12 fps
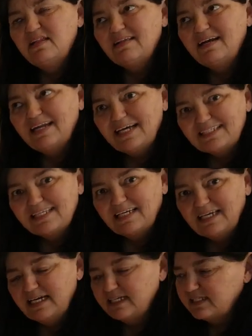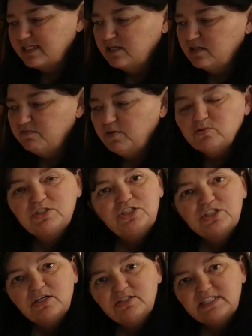the less and less the
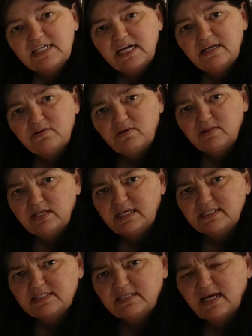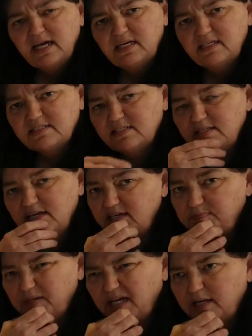voltage goes down on this, and then
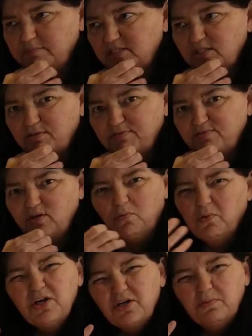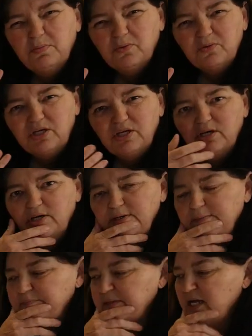it becomes sort of not workable, you know,